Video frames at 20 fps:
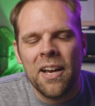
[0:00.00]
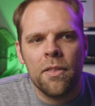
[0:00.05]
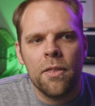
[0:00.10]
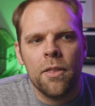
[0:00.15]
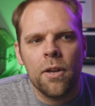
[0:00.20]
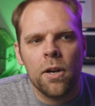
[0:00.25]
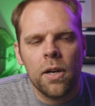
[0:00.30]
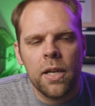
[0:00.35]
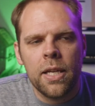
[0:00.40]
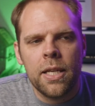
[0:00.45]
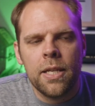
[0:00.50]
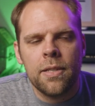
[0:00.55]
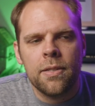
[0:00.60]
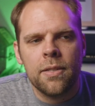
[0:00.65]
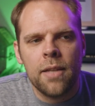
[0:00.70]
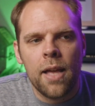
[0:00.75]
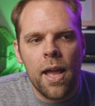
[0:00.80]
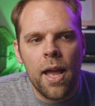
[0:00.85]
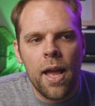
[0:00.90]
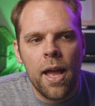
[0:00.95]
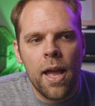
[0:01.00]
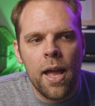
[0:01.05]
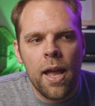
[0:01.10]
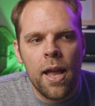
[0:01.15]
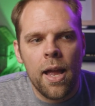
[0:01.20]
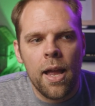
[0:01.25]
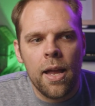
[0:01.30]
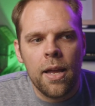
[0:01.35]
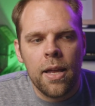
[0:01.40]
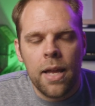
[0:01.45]
There is
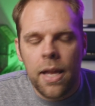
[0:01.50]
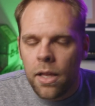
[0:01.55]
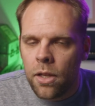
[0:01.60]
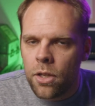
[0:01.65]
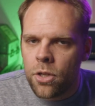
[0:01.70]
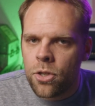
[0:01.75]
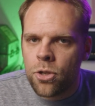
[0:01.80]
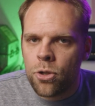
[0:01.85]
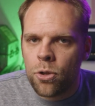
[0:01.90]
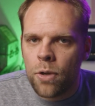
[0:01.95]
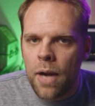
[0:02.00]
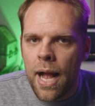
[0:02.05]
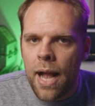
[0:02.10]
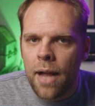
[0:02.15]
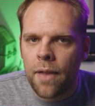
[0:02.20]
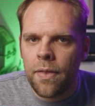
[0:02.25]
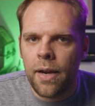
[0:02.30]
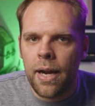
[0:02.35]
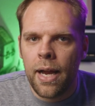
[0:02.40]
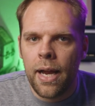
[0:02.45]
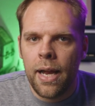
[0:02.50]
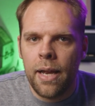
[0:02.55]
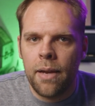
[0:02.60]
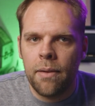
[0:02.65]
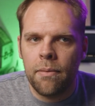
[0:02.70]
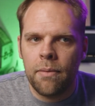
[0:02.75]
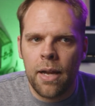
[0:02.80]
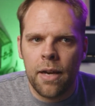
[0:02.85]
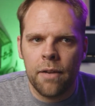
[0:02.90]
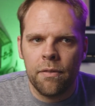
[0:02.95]
a English track that
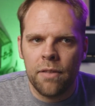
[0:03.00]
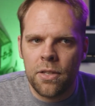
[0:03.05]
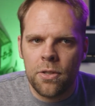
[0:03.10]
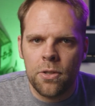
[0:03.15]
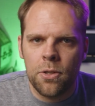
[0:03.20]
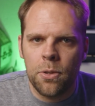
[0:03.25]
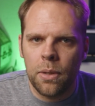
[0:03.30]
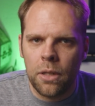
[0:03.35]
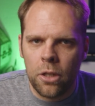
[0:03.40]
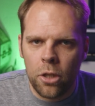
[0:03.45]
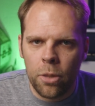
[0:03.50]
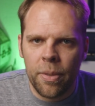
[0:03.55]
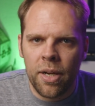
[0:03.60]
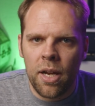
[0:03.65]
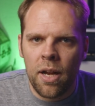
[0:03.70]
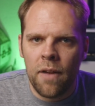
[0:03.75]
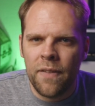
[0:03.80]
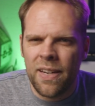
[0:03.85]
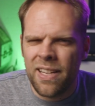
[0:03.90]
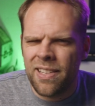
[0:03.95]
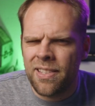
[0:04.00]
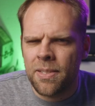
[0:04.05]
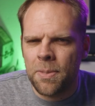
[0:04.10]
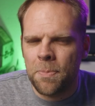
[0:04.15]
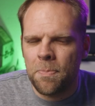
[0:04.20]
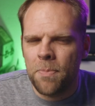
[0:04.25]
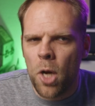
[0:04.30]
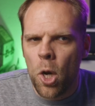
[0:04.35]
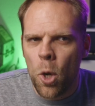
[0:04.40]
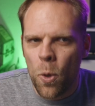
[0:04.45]
I kind of listened to a little bit of, and it's
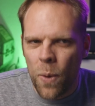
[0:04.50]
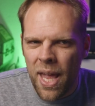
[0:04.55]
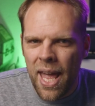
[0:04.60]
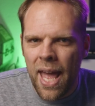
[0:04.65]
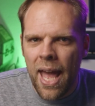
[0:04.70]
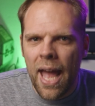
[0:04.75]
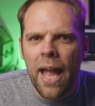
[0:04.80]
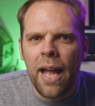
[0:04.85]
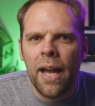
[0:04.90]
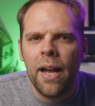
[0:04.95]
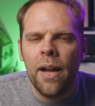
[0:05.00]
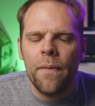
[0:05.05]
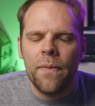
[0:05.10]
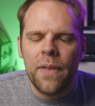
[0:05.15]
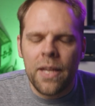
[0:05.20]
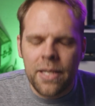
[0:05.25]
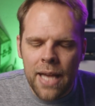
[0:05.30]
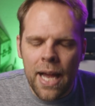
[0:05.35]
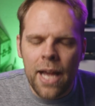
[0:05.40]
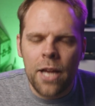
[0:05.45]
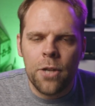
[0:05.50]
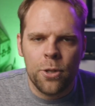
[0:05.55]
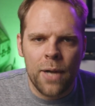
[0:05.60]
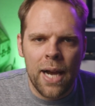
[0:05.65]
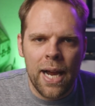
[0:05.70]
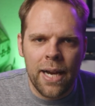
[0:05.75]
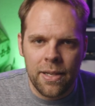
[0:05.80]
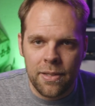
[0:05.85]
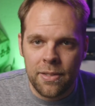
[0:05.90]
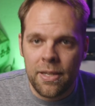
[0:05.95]
okay. The Italian
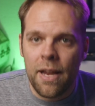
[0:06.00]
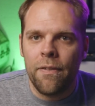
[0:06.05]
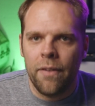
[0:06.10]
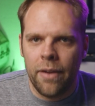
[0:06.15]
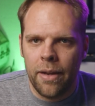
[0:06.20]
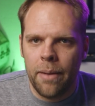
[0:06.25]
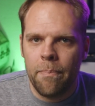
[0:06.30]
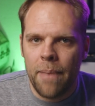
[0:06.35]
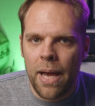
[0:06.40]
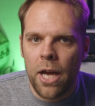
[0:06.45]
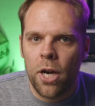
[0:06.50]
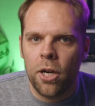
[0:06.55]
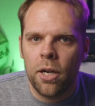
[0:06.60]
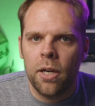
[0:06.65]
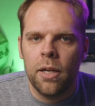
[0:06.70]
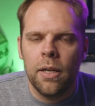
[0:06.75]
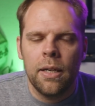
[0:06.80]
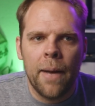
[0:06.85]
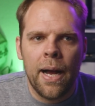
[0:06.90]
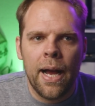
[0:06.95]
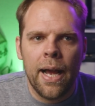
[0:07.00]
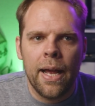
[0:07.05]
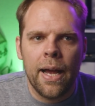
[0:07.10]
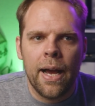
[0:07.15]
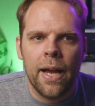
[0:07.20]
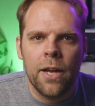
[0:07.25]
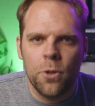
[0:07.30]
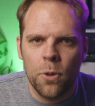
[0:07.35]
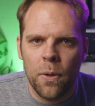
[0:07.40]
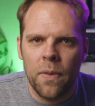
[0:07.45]
track is definitely better. I,
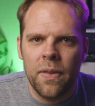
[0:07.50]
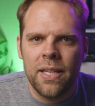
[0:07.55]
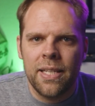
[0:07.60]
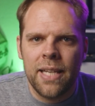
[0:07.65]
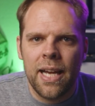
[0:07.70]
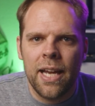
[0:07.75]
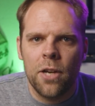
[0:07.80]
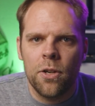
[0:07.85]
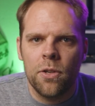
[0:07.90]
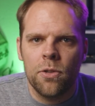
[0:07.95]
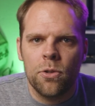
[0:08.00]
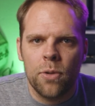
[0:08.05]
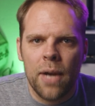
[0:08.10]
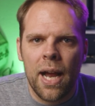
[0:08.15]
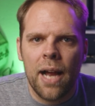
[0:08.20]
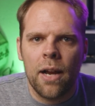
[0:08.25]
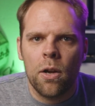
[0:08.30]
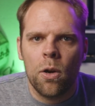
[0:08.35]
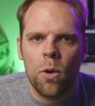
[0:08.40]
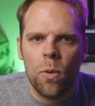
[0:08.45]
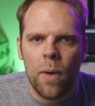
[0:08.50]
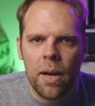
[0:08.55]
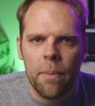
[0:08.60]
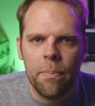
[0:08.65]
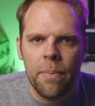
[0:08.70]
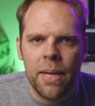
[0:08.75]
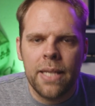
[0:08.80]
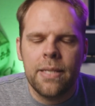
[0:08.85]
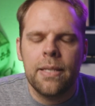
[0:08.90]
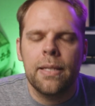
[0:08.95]
I enjoyed the Italian track quite a
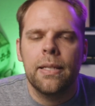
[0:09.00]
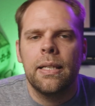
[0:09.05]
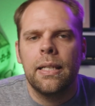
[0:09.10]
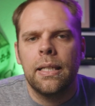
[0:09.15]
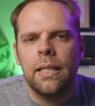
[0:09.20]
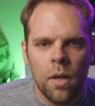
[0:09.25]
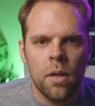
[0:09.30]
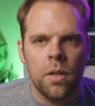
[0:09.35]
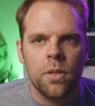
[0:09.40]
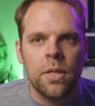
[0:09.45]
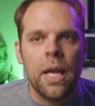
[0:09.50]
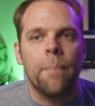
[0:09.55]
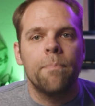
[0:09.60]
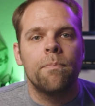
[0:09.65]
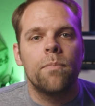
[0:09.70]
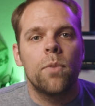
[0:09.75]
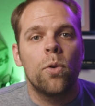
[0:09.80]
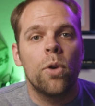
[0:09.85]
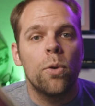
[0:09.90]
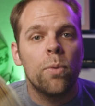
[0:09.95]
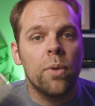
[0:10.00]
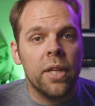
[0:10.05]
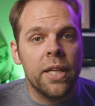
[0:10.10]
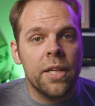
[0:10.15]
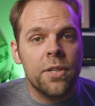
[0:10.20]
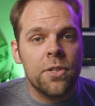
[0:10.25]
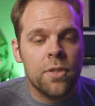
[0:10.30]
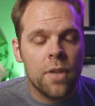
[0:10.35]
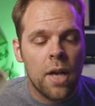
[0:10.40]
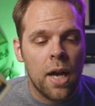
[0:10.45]
bit. So yeah, good
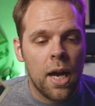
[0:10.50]
release.